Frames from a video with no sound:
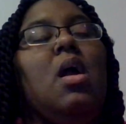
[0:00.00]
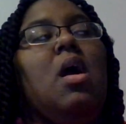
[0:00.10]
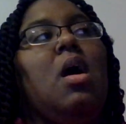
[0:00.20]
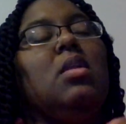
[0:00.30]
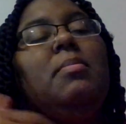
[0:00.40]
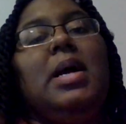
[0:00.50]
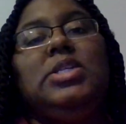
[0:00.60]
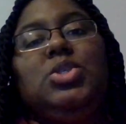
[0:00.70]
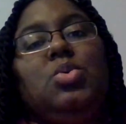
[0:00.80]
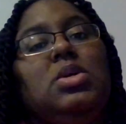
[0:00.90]
all of my
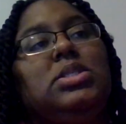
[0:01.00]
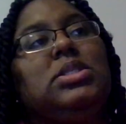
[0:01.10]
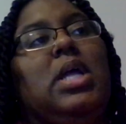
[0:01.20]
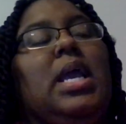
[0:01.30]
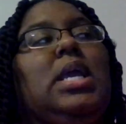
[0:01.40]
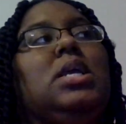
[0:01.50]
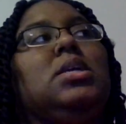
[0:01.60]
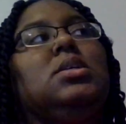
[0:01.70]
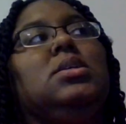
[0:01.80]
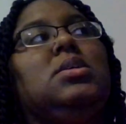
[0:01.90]
joints, like
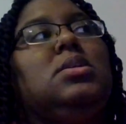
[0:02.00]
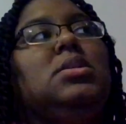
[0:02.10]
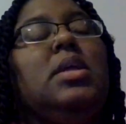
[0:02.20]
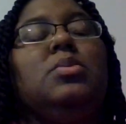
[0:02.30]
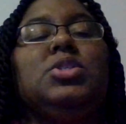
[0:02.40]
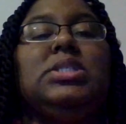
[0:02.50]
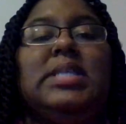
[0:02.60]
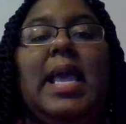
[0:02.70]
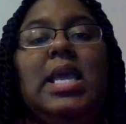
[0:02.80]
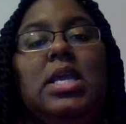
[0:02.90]
they were just
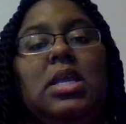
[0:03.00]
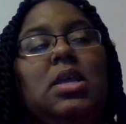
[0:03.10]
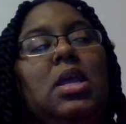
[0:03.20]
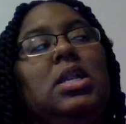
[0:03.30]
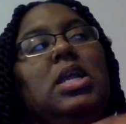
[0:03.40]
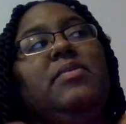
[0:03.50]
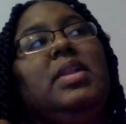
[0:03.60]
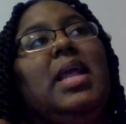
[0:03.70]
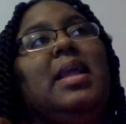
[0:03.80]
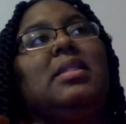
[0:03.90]
aching. And
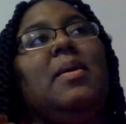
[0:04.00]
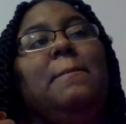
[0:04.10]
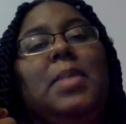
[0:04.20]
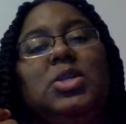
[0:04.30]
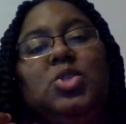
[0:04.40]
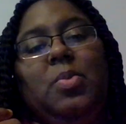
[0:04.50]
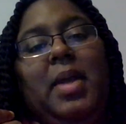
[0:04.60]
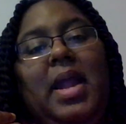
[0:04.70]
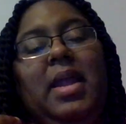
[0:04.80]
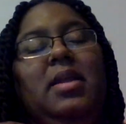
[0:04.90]
even like the muscle
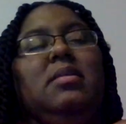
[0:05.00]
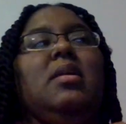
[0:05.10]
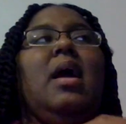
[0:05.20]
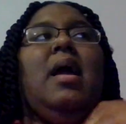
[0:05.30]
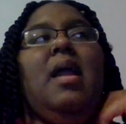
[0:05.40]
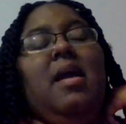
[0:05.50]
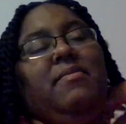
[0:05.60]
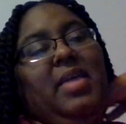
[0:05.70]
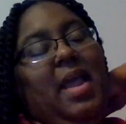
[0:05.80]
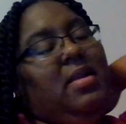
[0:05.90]
pain, I
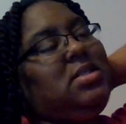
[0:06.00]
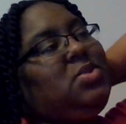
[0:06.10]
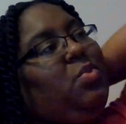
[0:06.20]
had that as